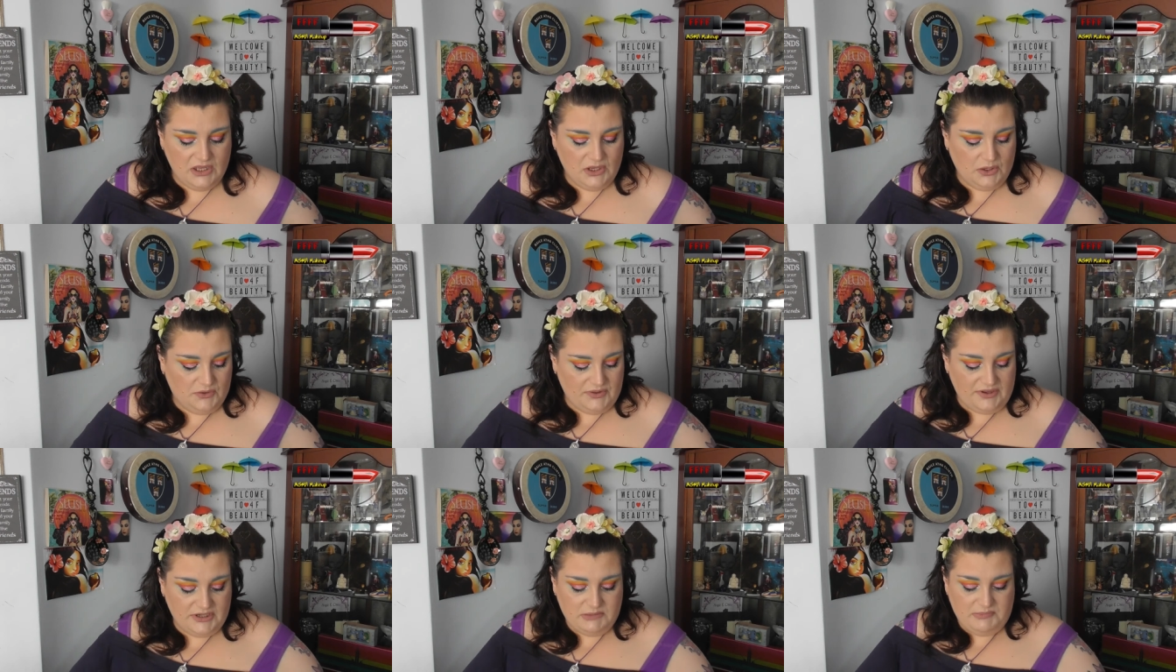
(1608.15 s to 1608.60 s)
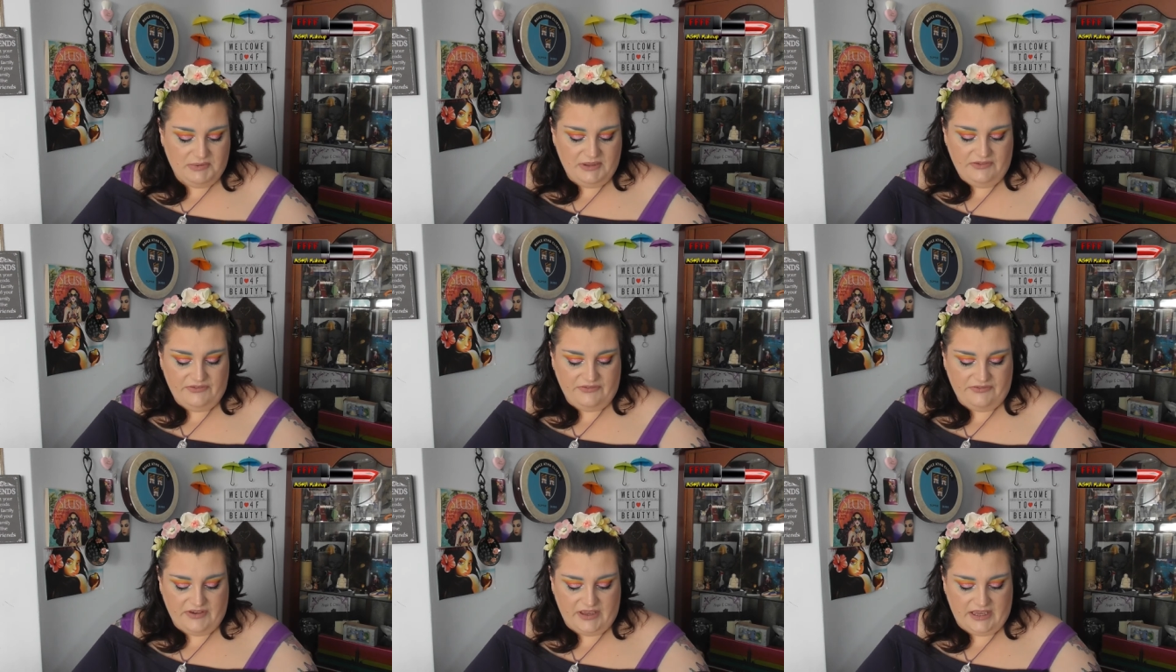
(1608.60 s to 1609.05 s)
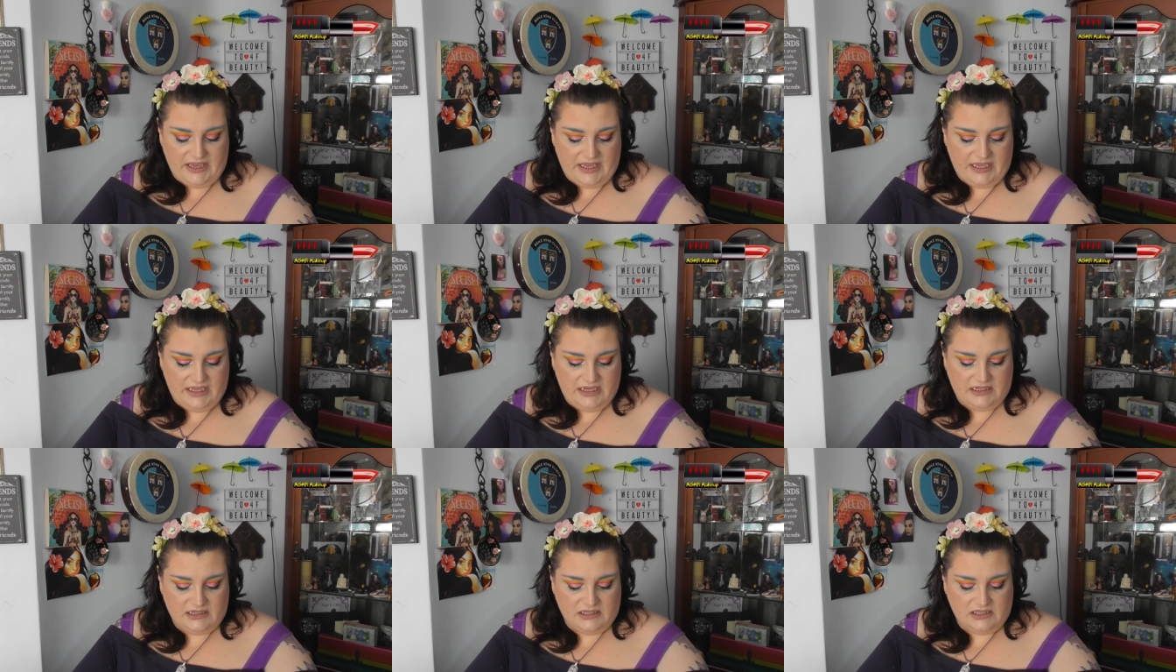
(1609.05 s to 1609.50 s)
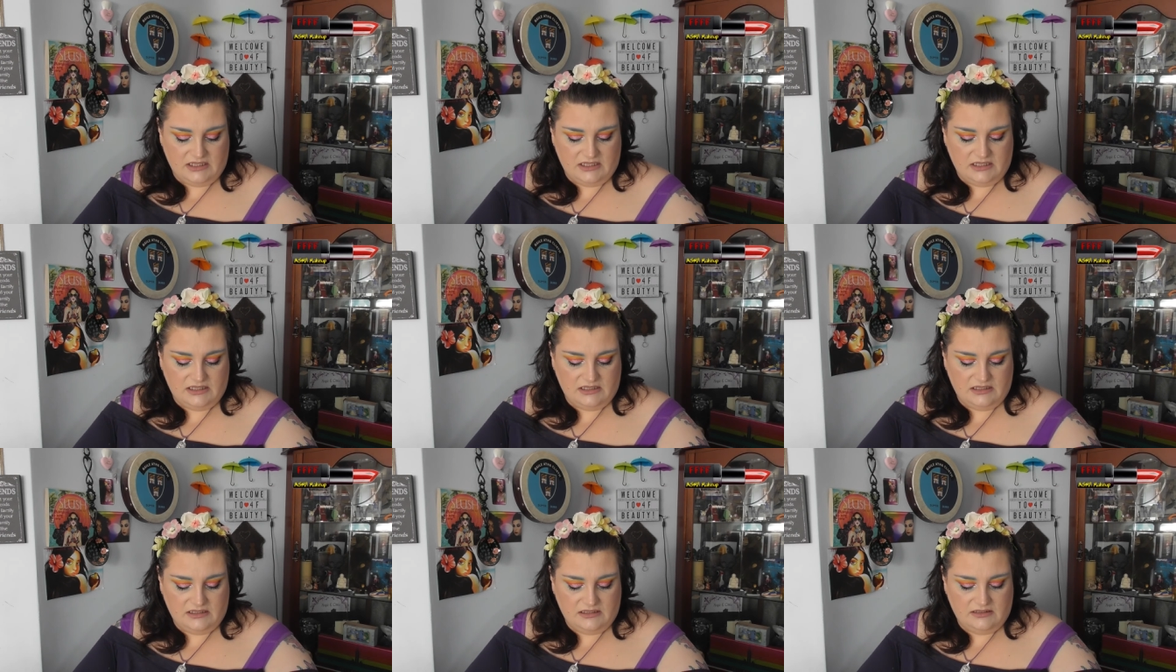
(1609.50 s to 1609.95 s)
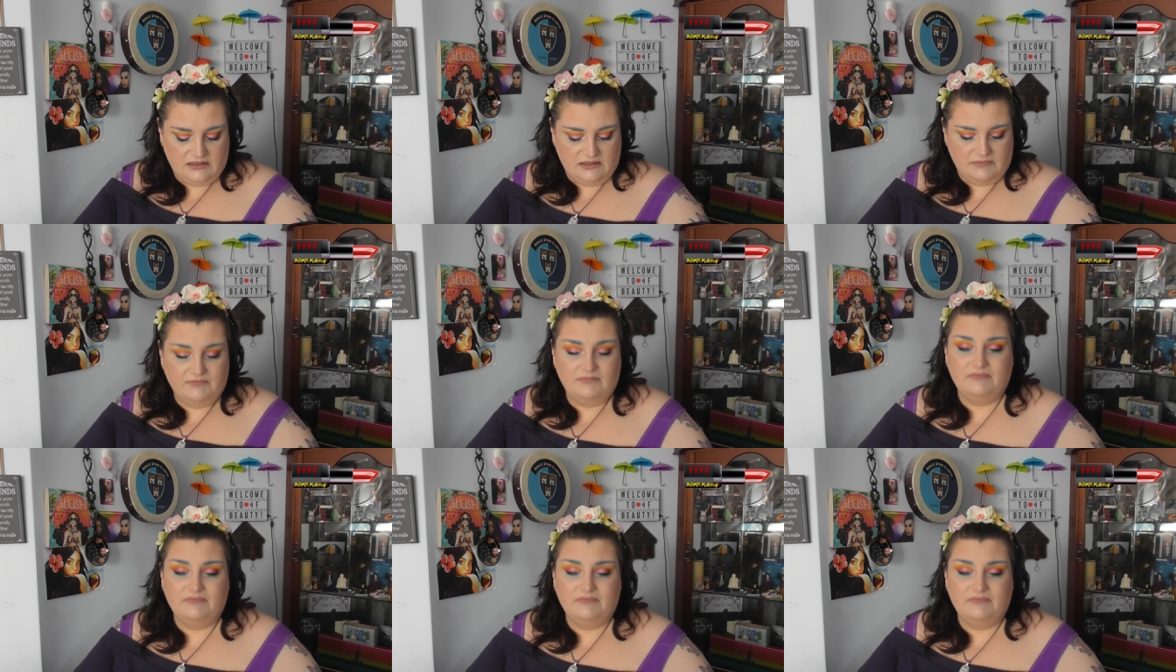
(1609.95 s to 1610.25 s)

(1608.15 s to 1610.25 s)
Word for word: Although to be fair, it's